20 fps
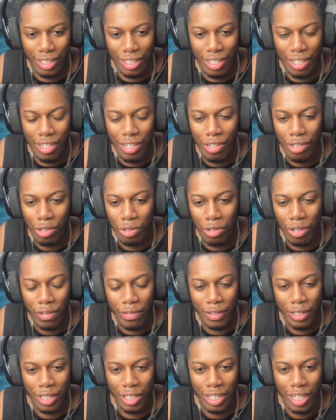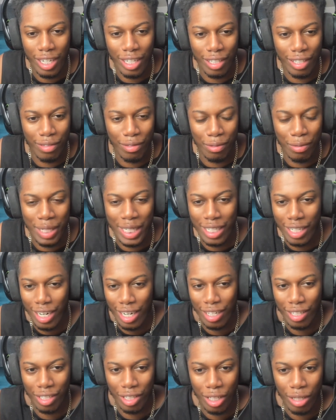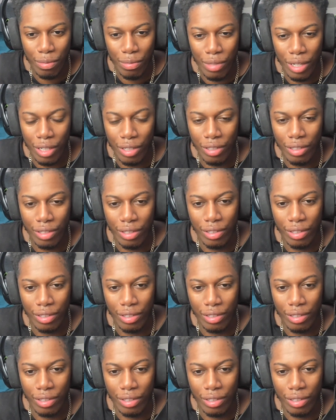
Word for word: You know Thorfinn's not. He's not asleep, bro.